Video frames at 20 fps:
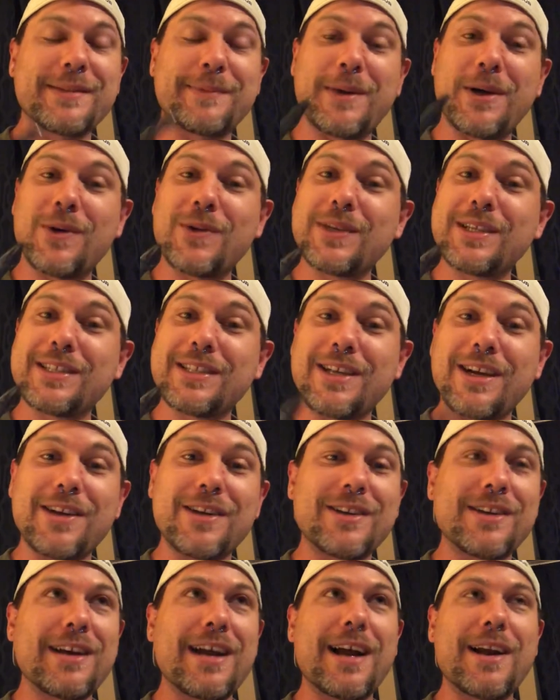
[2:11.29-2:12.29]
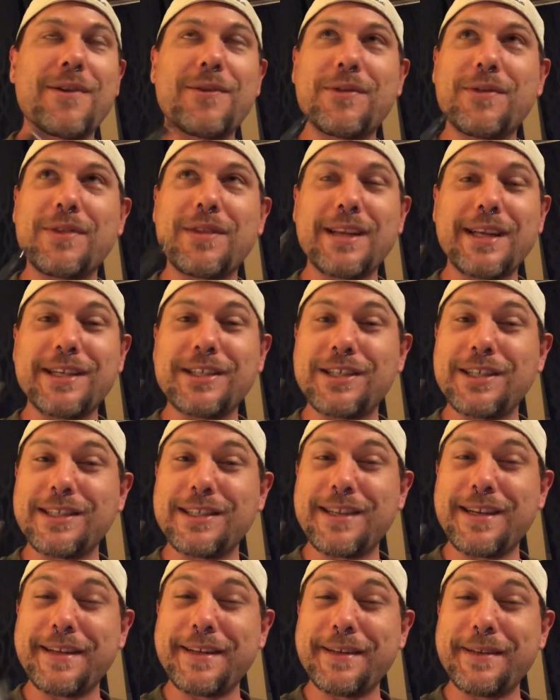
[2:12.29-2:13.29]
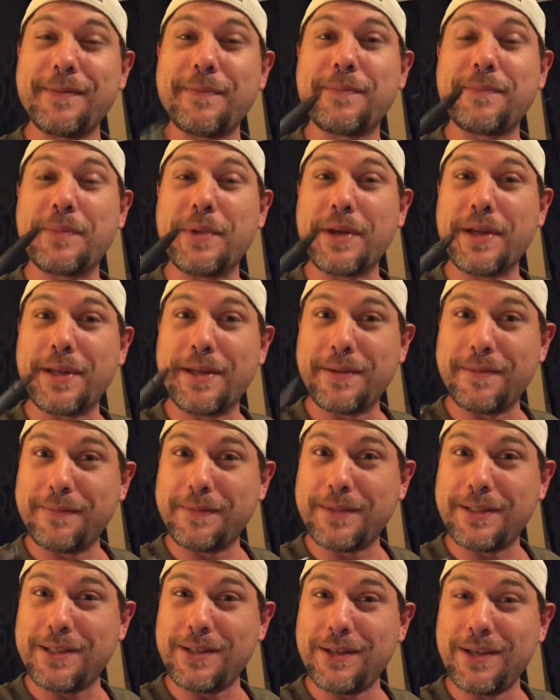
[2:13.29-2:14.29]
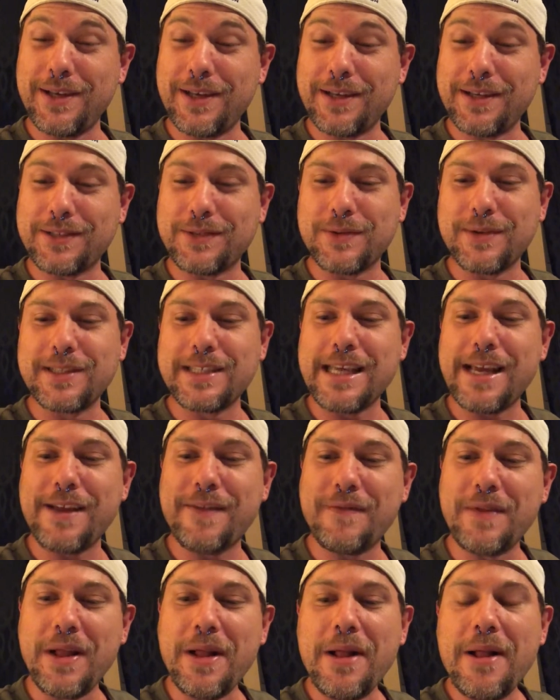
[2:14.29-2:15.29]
My oldest daughter, I don't think she's done it, but my 2 youngest ones have.